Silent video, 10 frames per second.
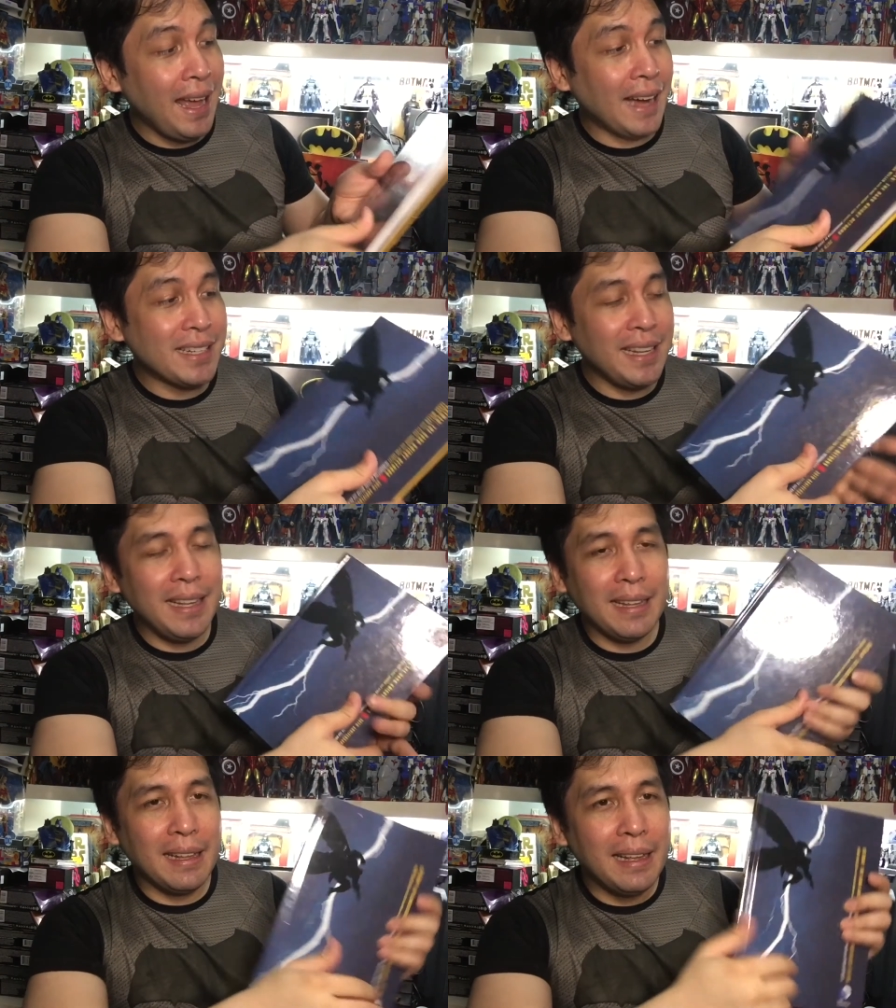
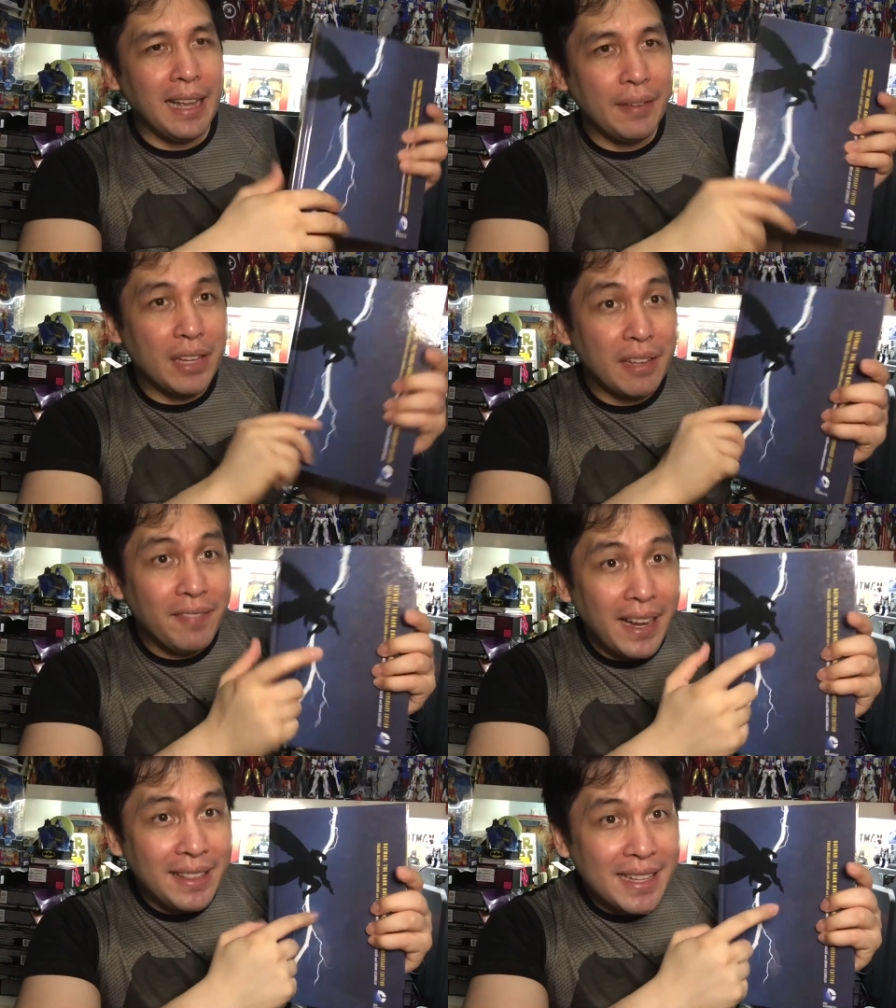Actually, if you can
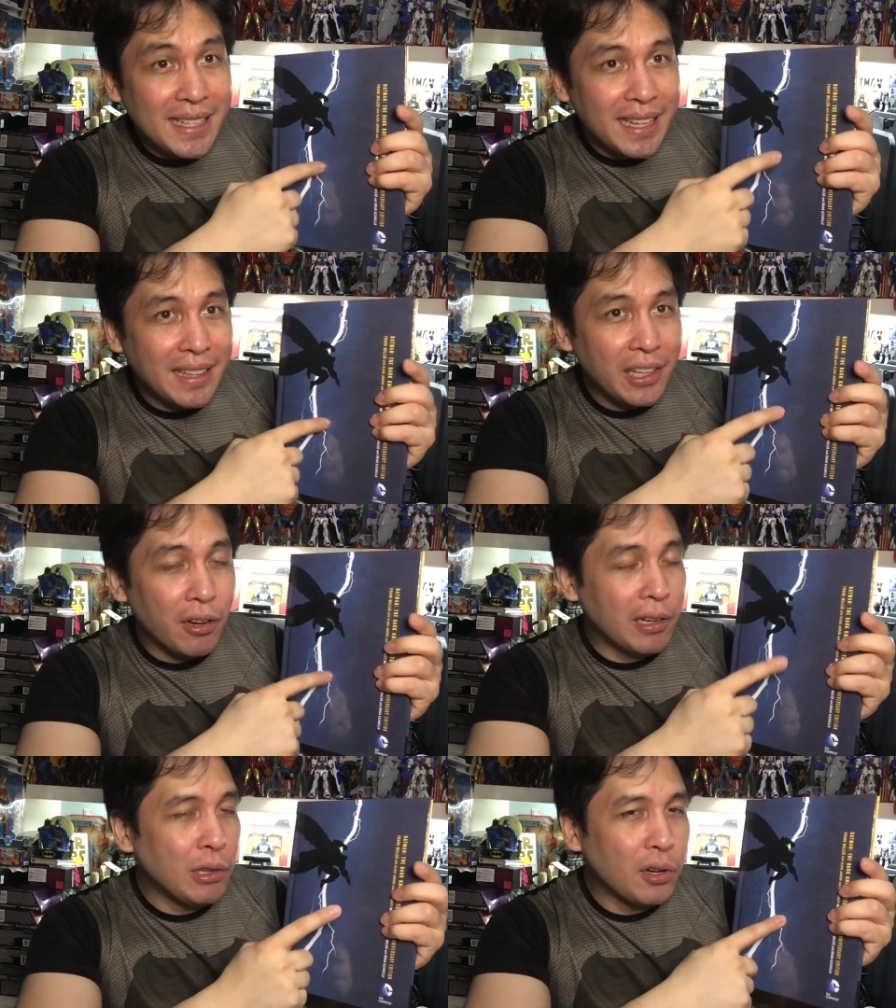find this in
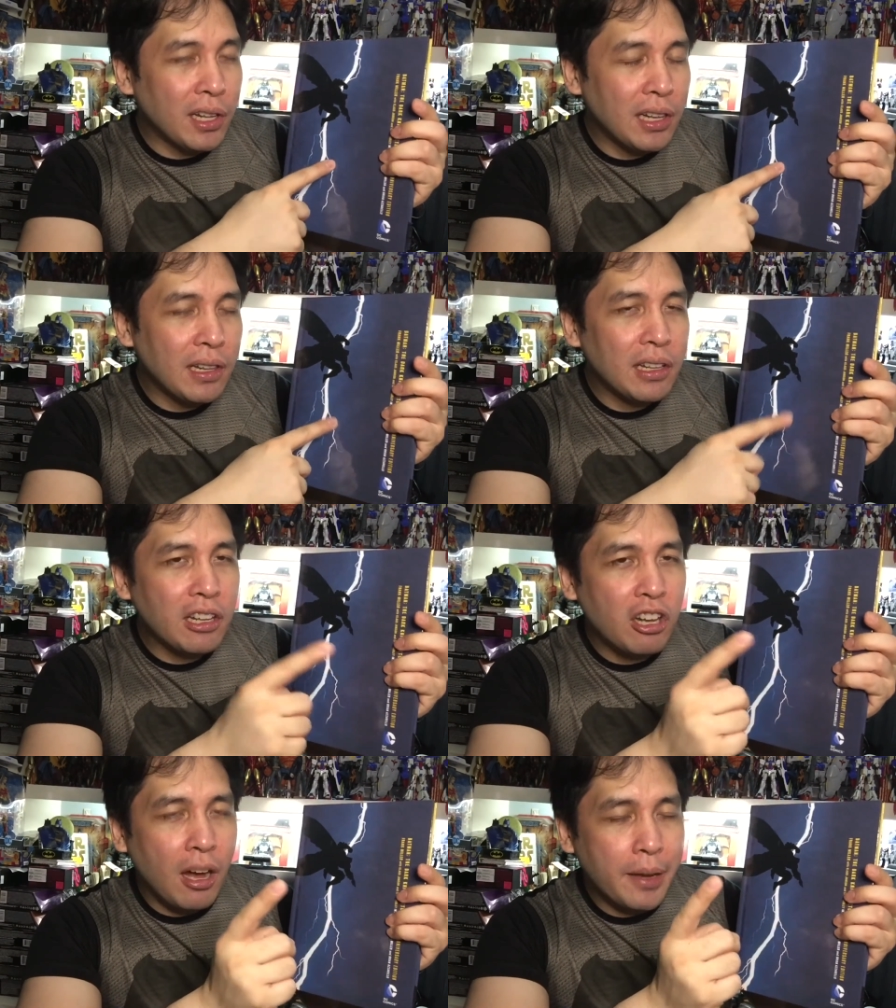your local
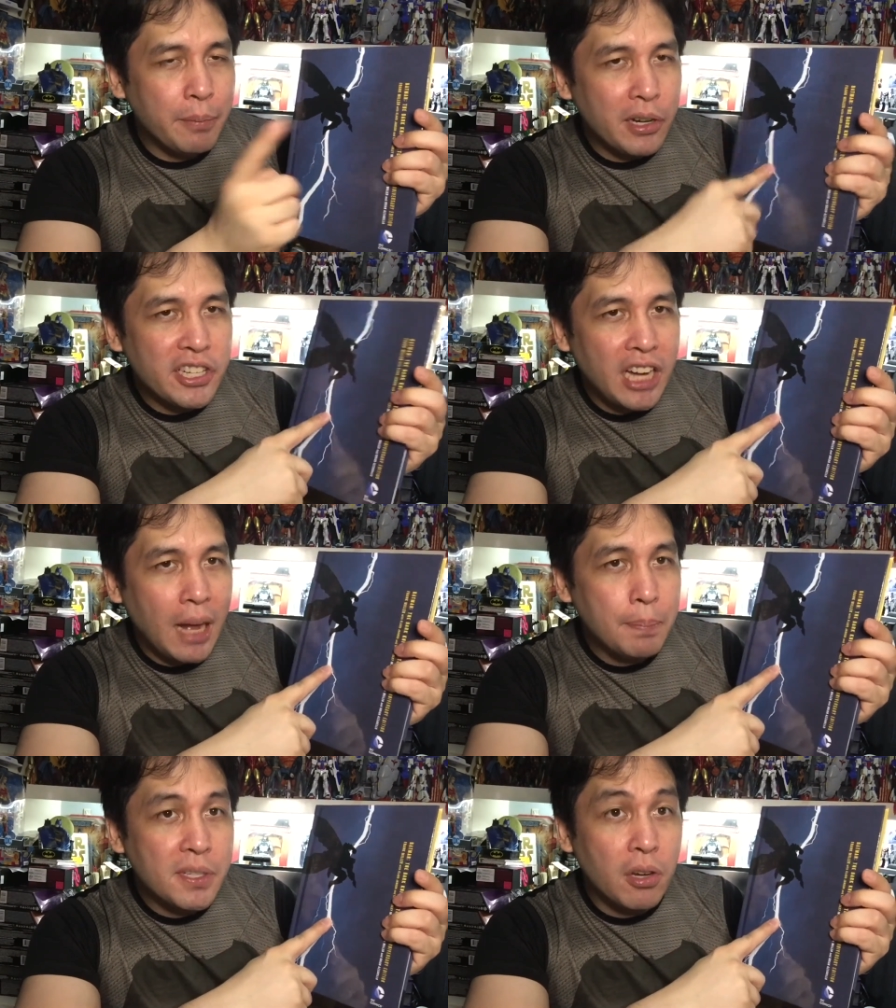comic book
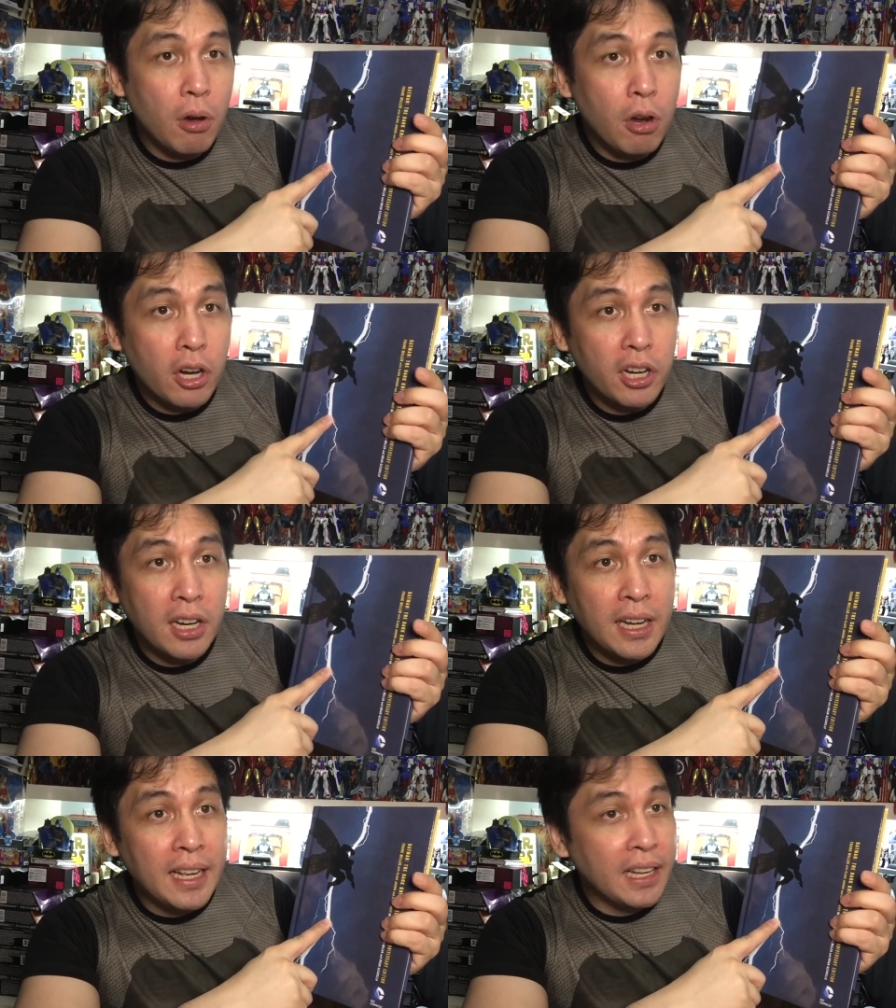shops or
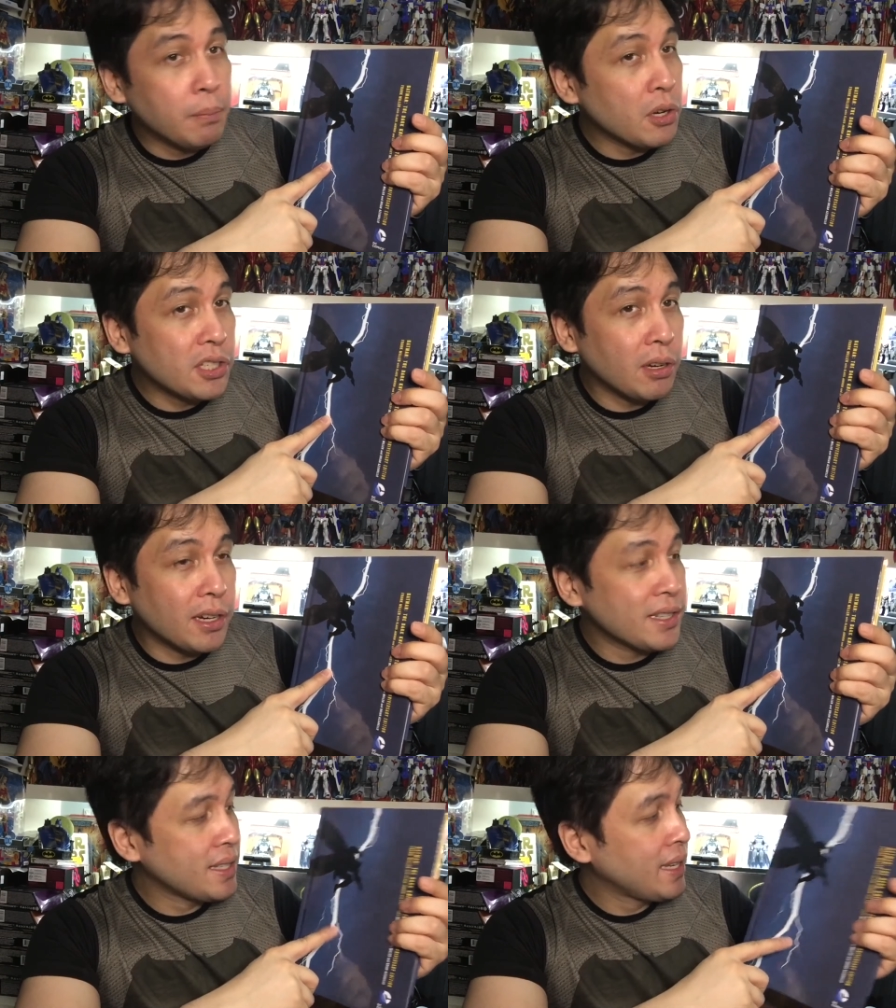
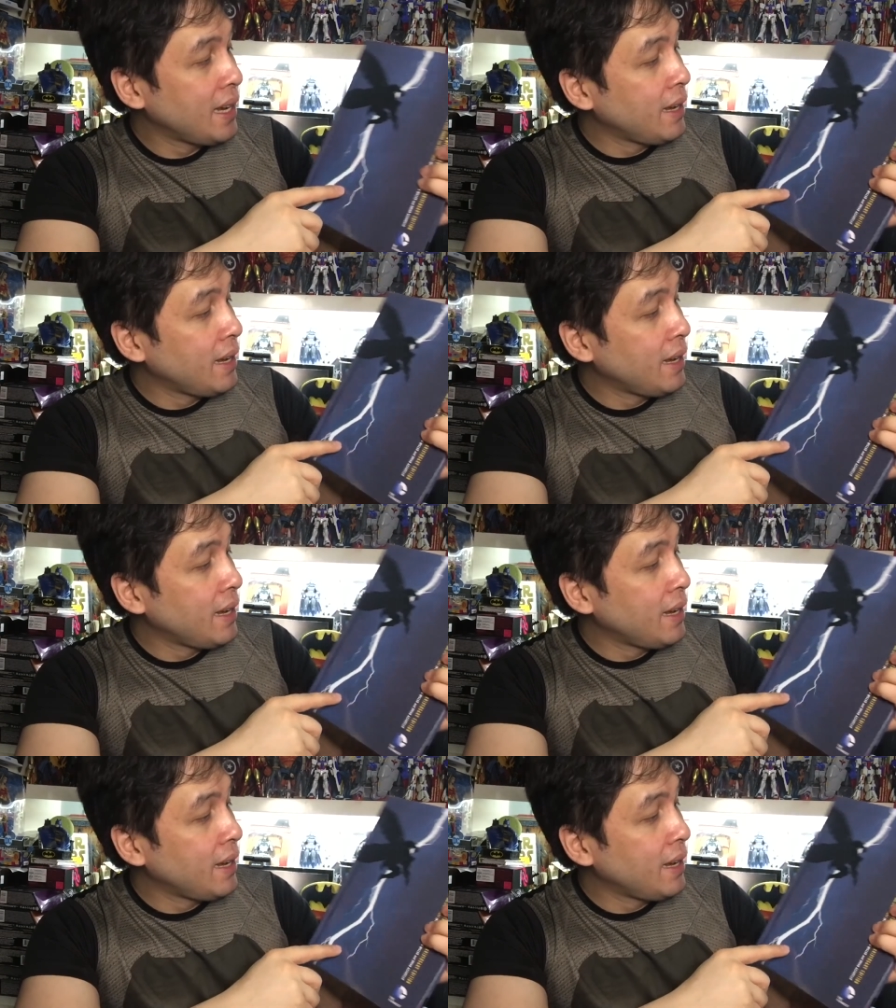bookstores,